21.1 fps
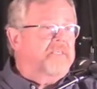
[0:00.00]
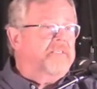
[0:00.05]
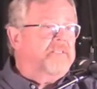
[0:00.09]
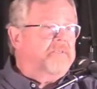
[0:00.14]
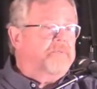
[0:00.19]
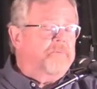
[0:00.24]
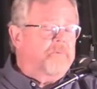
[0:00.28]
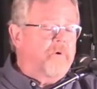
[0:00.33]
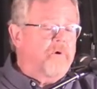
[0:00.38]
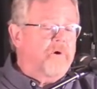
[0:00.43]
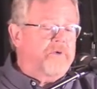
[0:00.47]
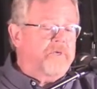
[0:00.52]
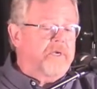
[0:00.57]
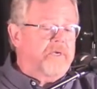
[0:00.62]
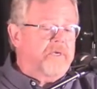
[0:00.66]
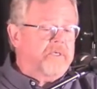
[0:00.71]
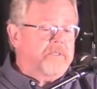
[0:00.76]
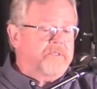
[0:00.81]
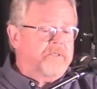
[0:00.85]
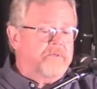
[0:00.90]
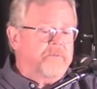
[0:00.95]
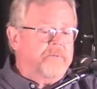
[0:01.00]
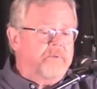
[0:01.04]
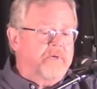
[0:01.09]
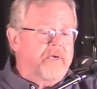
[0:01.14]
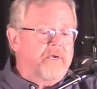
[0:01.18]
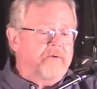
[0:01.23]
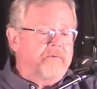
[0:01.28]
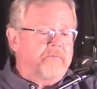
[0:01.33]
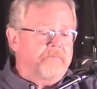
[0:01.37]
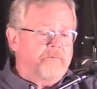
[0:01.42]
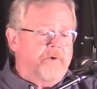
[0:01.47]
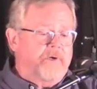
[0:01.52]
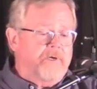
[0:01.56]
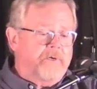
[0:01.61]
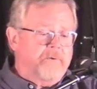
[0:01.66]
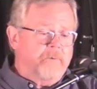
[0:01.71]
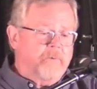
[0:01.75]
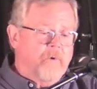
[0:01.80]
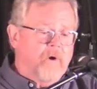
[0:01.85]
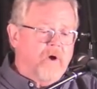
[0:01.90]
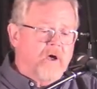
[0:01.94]
as a warning to
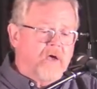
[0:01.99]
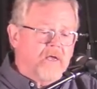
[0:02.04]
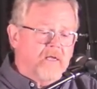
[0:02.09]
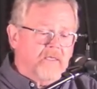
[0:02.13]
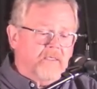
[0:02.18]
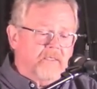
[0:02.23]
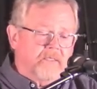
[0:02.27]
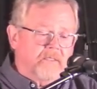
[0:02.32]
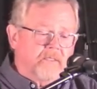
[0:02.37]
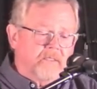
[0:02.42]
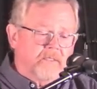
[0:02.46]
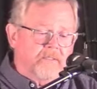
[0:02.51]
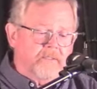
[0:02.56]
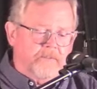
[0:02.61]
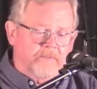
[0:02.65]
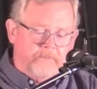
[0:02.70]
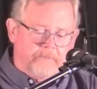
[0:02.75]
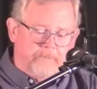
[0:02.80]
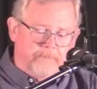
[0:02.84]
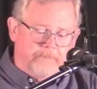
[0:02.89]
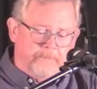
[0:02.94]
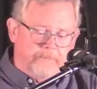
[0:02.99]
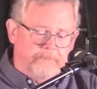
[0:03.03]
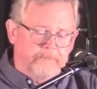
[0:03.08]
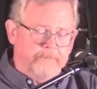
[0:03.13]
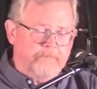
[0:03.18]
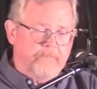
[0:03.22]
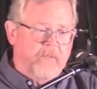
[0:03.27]
everyone.